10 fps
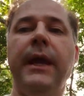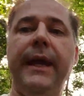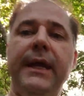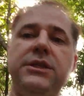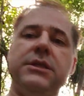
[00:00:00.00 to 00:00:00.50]

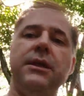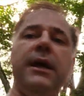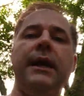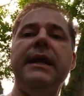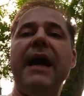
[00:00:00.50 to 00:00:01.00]
at
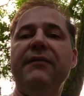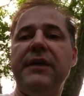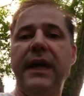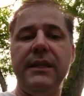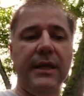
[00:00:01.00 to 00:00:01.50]

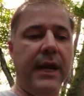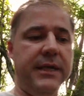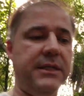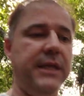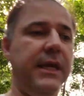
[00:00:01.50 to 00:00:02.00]
navigating the
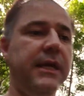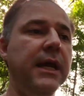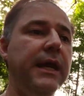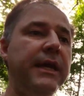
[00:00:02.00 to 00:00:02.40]
IDE,